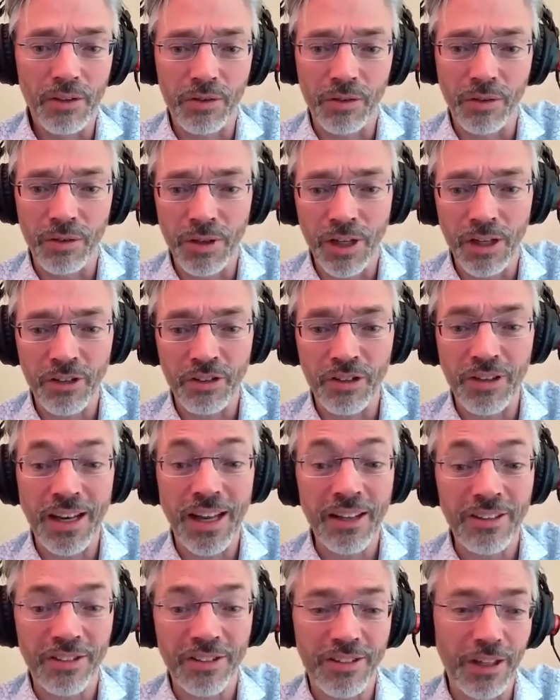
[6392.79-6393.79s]
So there's
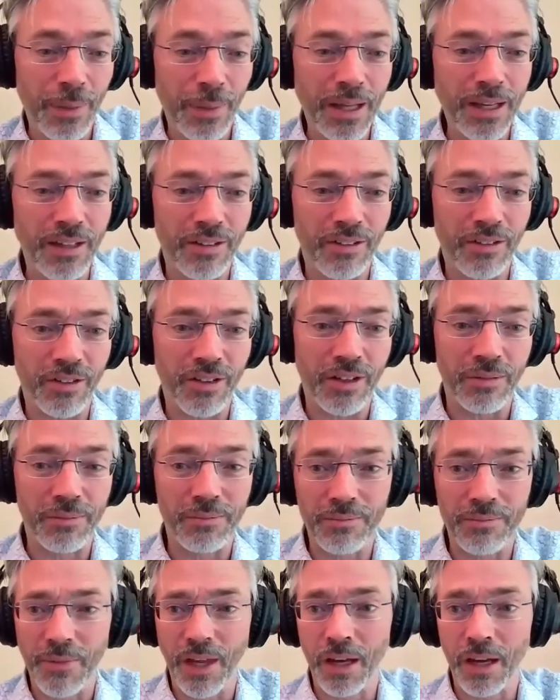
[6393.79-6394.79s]
less
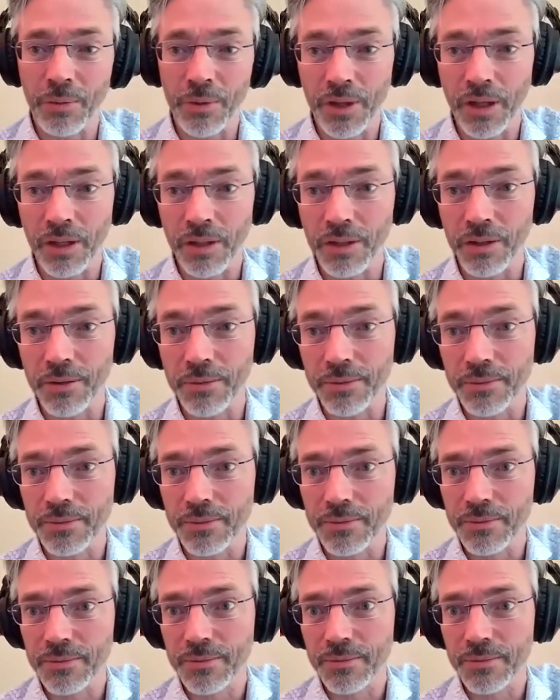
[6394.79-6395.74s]
dependency, I would argue.